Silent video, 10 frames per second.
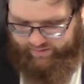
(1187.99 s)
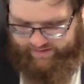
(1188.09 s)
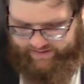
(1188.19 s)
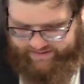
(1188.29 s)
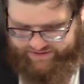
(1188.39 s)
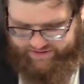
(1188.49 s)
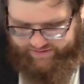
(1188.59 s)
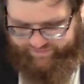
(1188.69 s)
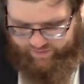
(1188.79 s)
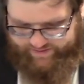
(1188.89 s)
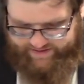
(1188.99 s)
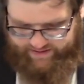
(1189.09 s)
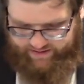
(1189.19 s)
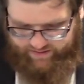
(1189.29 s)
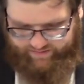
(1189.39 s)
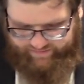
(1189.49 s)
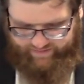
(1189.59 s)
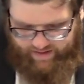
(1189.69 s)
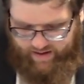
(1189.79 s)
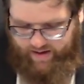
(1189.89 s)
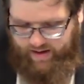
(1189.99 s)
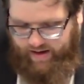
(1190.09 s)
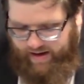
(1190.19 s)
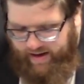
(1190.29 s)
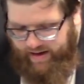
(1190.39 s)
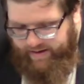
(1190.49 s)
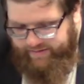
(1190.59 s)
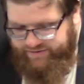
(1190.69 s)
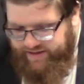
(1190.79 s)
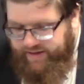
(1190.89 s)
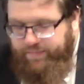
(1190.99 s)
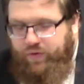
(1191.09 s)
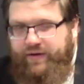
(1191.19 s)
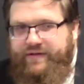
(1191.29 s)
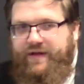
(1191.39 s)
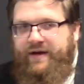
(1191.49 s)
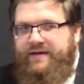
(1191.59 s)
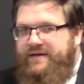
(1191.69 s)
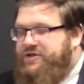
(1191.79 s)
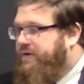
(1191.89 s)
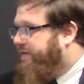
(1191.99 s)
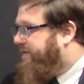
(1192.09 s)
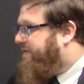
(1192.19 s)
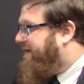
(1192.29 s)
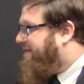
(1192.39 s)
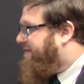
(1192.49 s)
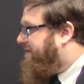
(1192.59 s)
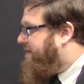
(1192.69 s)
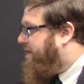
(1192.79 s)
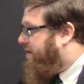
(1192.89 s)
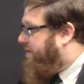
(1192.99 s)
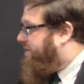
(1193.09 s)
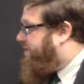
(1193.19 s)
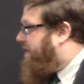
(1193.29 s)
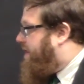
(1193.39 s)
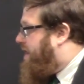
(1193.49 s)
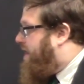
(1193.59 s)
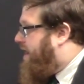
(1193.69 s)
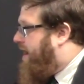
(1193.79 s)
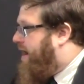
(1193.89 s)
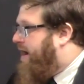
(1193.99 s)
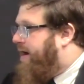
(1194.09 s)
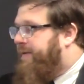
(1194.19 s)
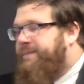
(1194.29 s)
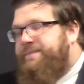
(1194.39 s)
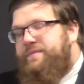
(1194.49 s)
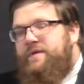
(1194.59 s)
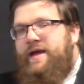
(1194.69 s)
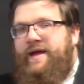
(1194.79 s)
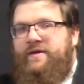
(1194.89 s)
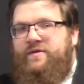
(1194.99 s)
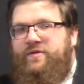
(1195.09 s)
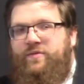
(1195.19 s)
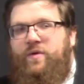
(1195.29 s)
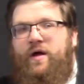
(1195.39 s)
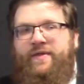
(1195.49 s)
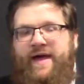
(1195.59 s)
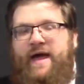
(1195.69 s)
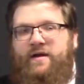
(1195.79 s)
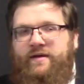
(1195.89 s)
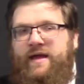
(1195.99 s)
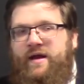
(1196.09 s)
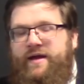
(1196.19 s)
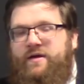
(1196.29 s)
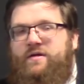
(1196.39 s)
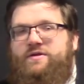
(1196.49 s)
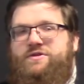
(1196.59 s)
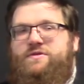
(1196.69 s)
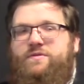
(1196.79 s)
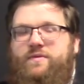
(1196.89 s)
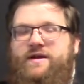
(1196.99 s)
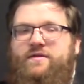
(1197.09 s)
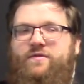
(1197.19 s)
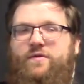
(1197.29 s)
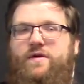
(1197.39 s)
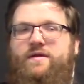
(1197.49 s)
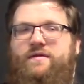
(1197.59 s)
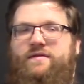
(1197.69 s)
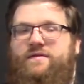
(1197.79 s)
In addition to the 14 years, Jacob works an additional 6 years And through all that, again, I encourage you to read through it.